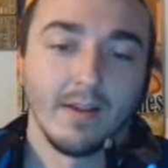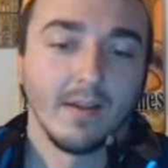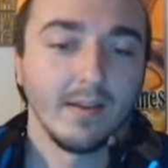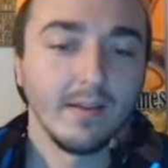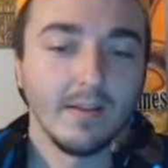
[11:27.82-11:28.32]

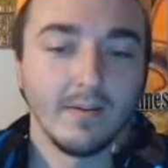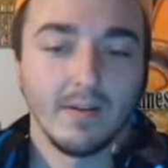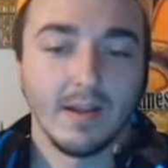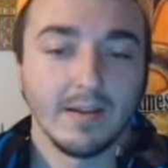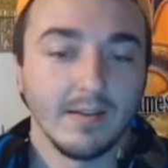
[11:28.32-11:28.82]
you
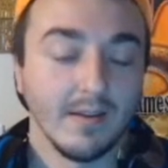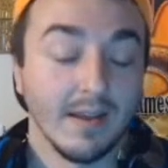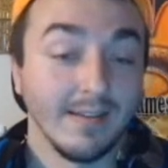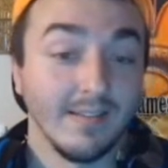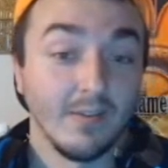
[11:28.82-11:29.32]
know,
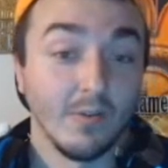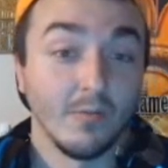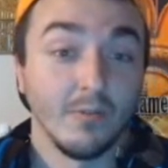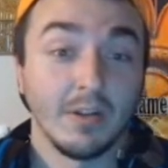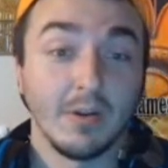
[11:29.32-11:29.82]
I just
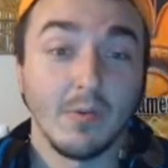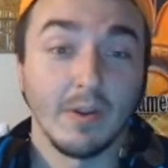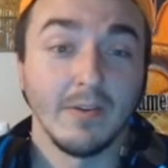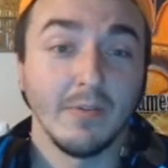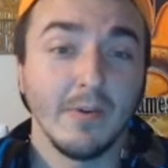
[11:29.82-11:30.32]
don't really go
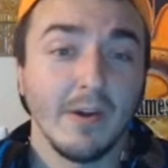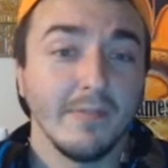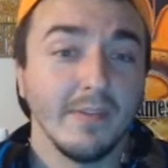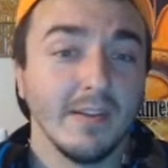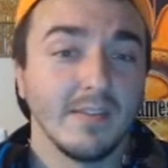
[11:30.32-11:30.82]
into it often.